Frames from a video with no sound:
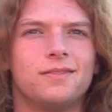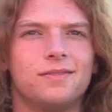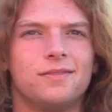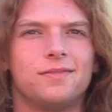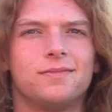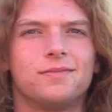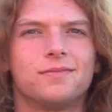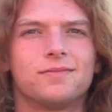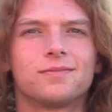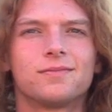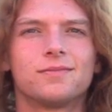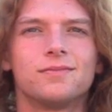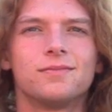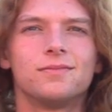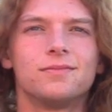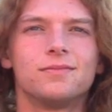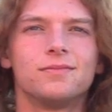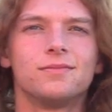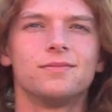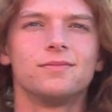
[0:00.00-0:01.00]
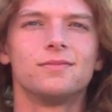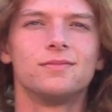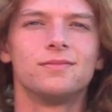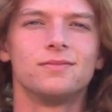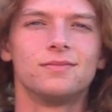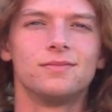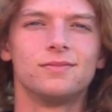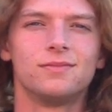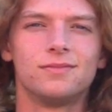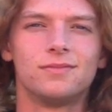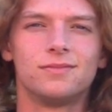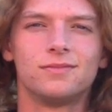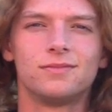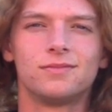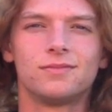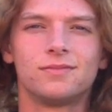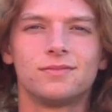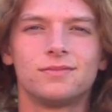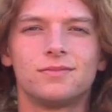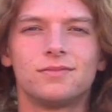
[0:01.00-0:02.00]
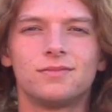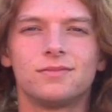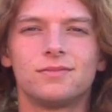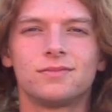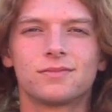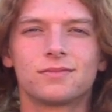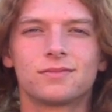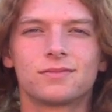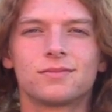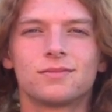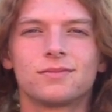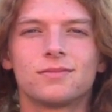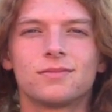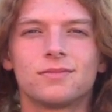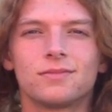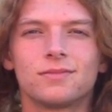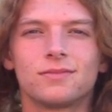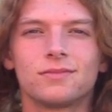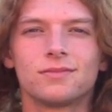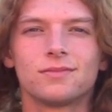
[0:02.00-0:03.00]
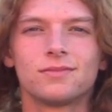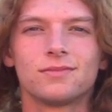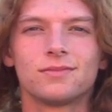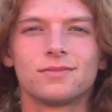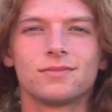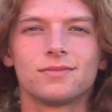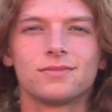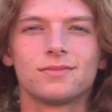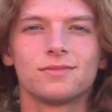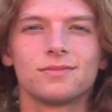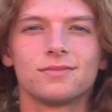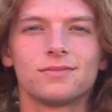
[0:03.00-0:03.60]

No words are spoken by the person on screen.